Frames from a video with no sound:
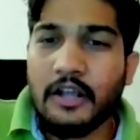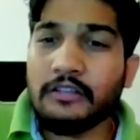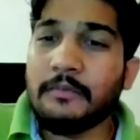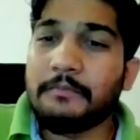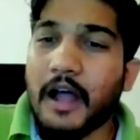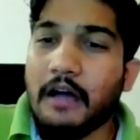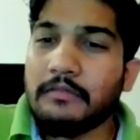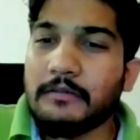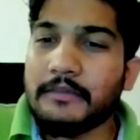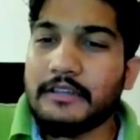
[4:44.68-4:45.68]
Now the
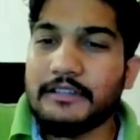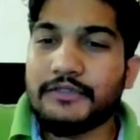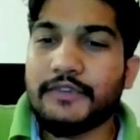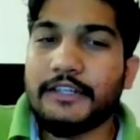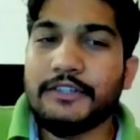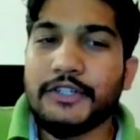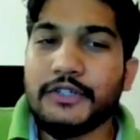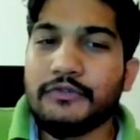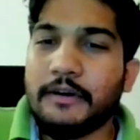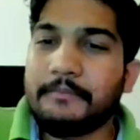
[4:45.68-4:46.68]
problem is when you
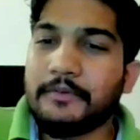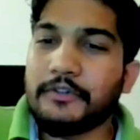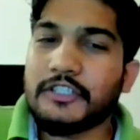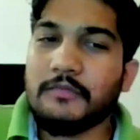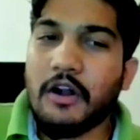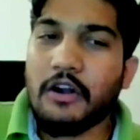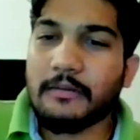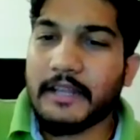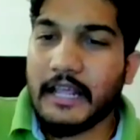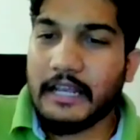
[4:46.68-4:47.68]
do a
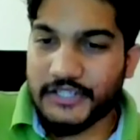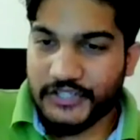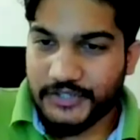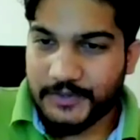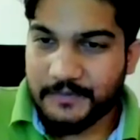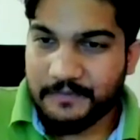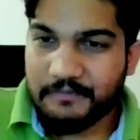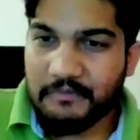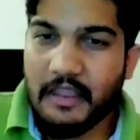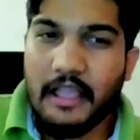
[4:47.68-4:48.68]
post-mortem analysis,
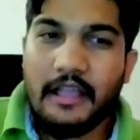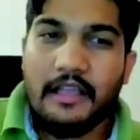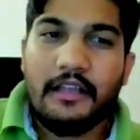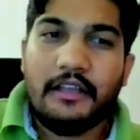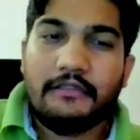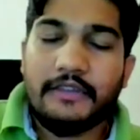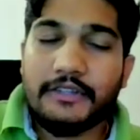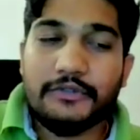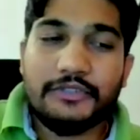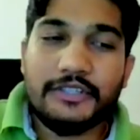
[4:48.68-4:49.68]

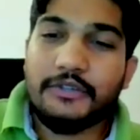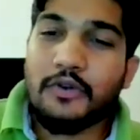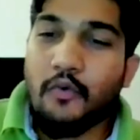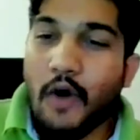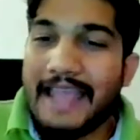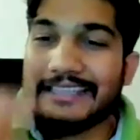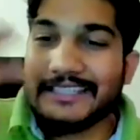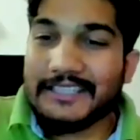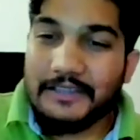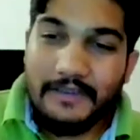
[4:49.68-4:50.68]
when you see you know why
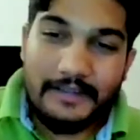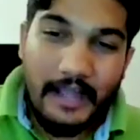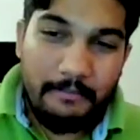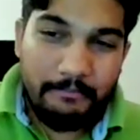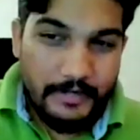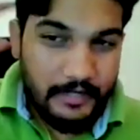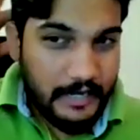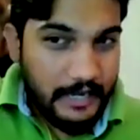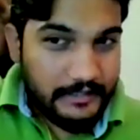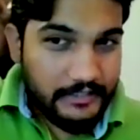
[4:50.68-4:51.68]
this event
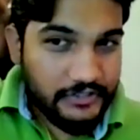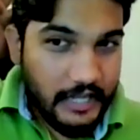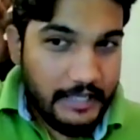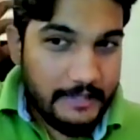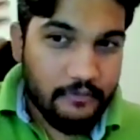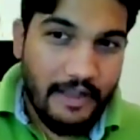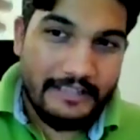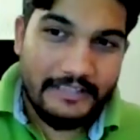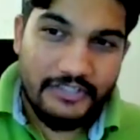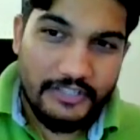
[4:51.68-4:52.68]
happened at this time why
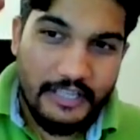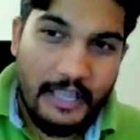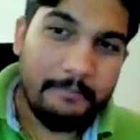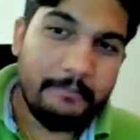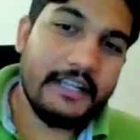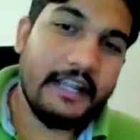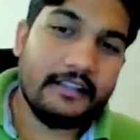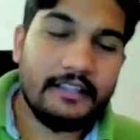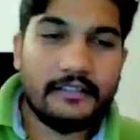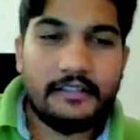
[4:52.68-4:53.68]
this thing happened at
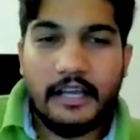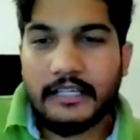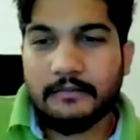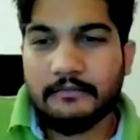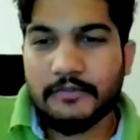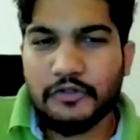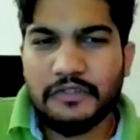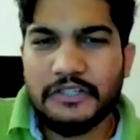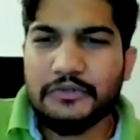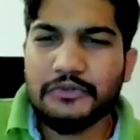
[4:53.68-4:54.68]
that time you
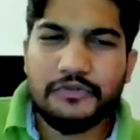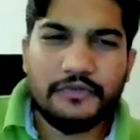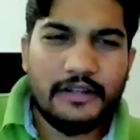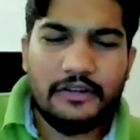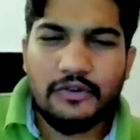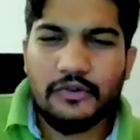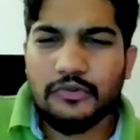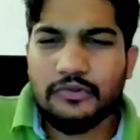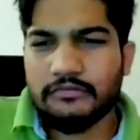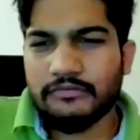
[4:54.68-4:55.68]
will use one
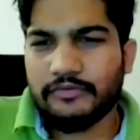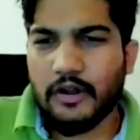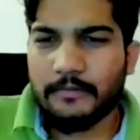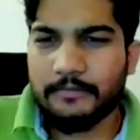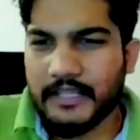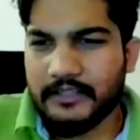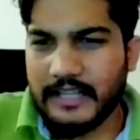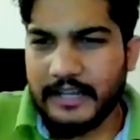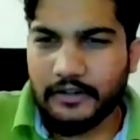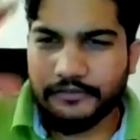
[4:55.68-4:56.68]
rule from the
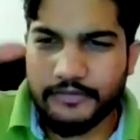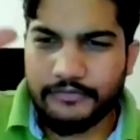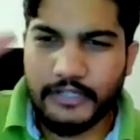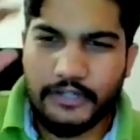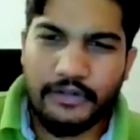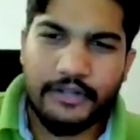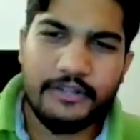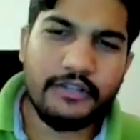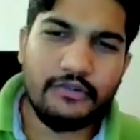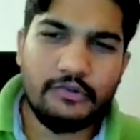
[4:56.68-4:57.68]
set of 15
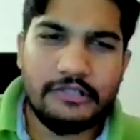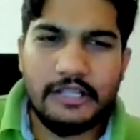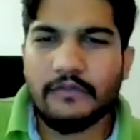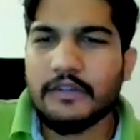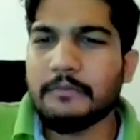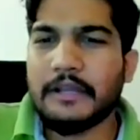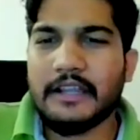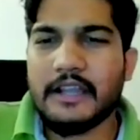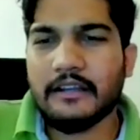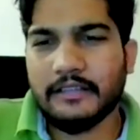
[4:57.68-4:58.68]
20 rules and will
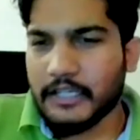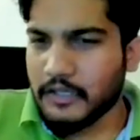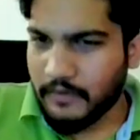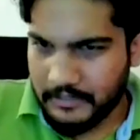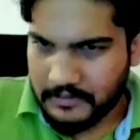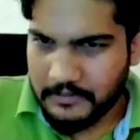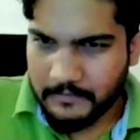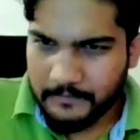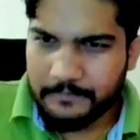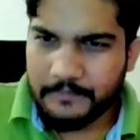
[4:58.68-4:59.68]
predict the event